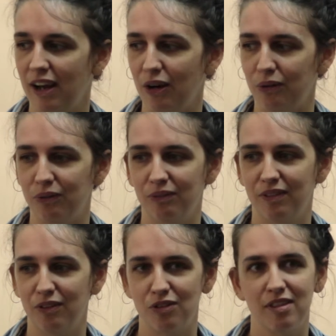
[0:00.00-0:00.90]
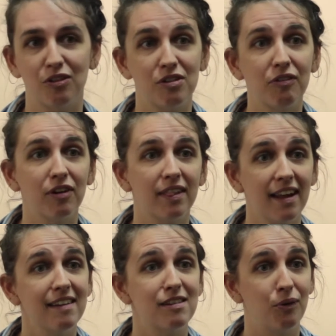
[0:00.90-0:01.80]
you know, there's different
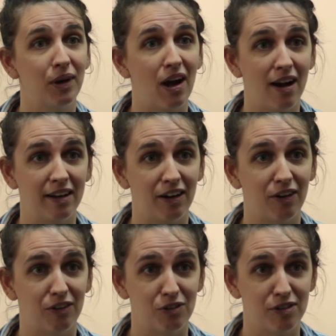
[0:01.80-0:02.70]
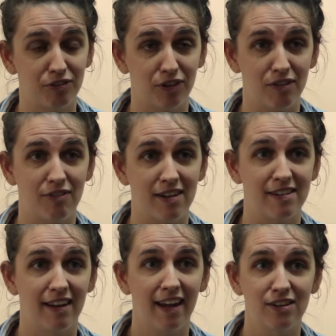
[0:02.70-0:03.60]
things going on here. There's different
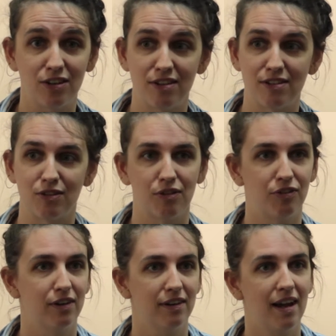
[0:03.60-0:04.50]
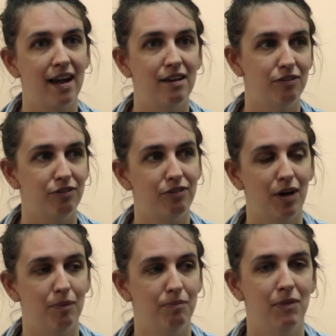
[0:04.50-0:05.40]
investigations, there are different kind
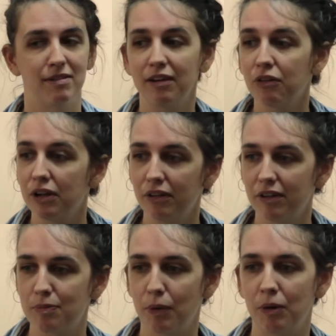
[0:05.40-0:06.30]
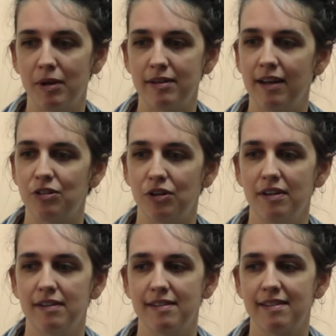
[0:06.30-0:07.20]
of material
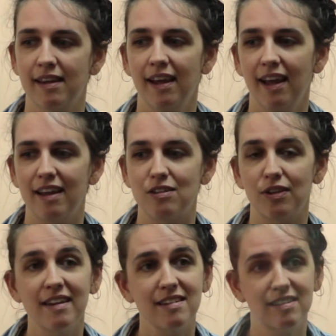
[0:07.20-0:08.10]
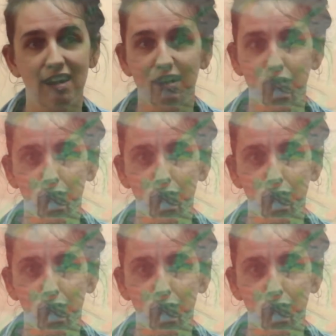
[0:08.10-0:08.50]
experimentations. And so that's exciting